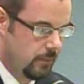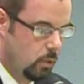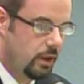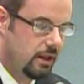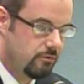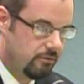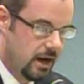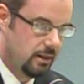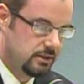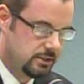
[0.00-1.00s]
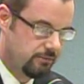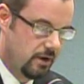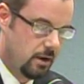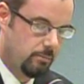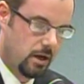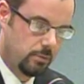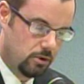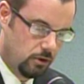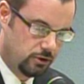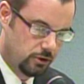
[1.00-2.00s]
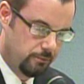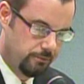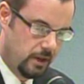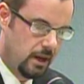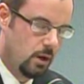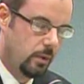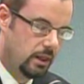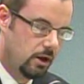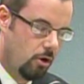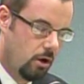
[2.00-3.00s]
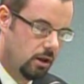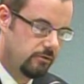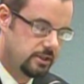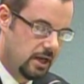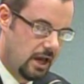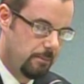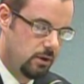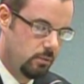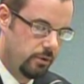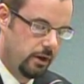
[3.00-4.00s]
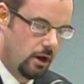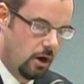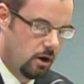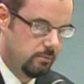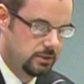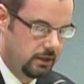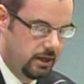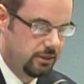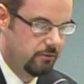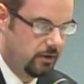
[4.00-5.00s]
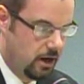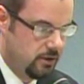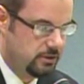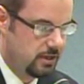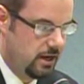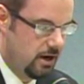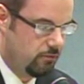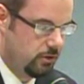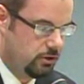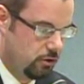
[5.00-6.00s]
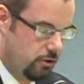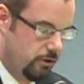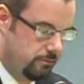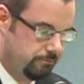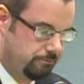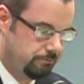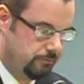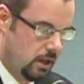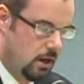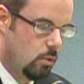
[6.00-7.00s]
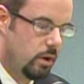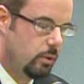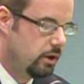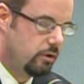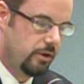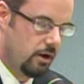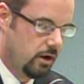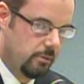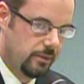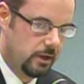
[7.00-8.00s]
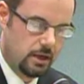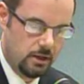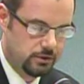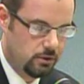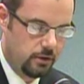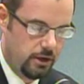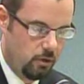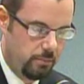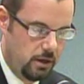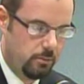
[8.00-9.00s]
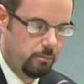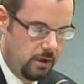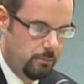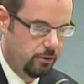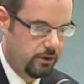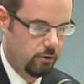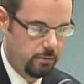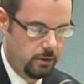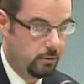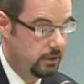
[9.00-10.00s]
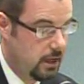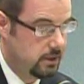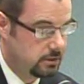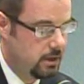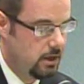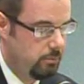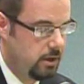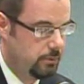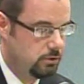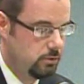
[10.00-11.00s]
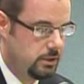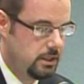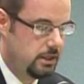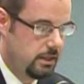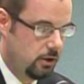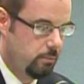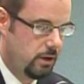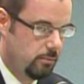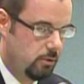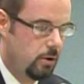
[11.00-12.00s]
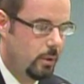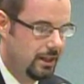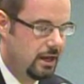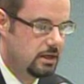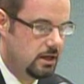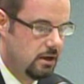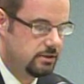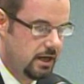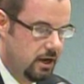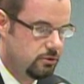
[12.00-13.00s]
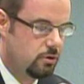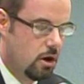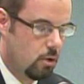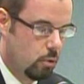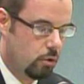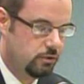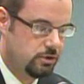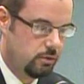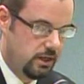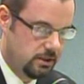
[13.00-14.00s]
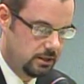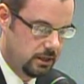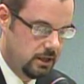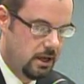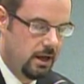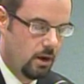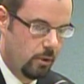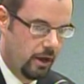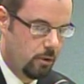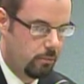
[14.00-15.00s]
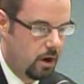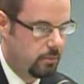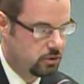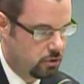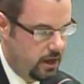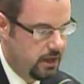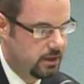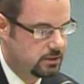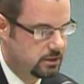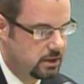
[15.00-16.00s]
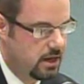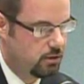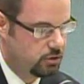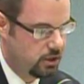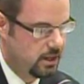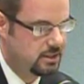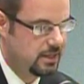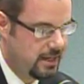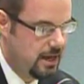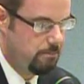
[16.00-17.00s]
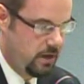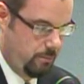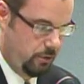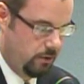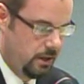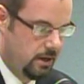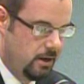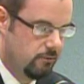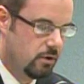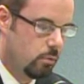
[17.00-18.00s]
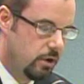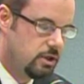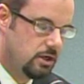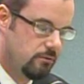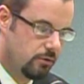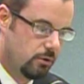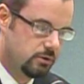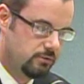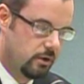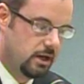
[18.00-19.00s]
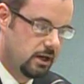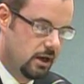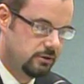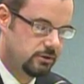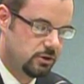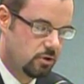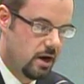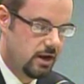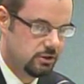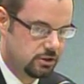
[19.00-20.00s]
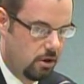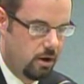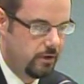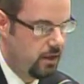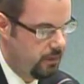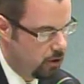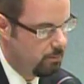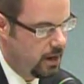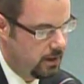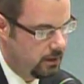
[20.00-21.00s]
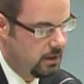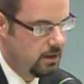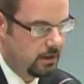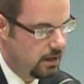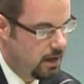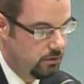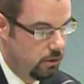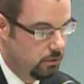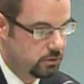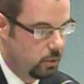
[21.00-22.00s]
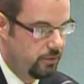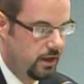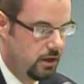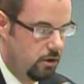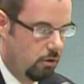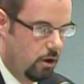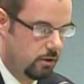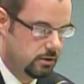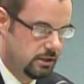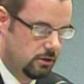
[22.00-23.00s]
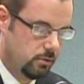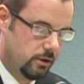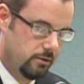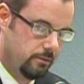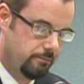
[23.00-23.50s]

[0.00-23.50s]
We let violence define pop culture, and we let all of this happen within an arm's length of guns at every turn. We will hear the argument that guns don't kill people, people kill people. Yes, people do indeed kill people, but we let guns enter our world too easily and without proper training and societal checks to keep people from reaching for those very guns to try and solve, in their mind, God knows what they can no longer deal with.